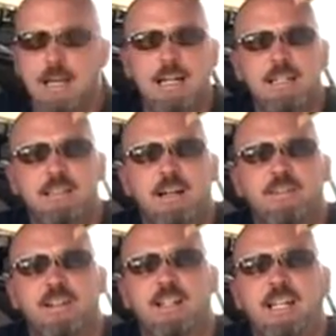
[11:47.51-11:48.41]
And that's not
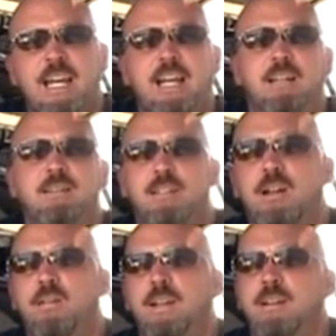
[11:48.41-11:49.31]
really the case. You
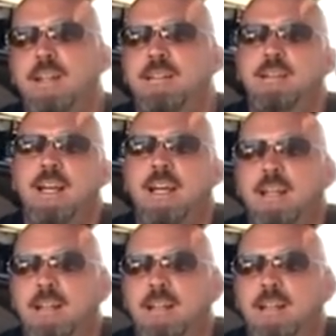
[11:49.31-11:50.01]
know, they'd say,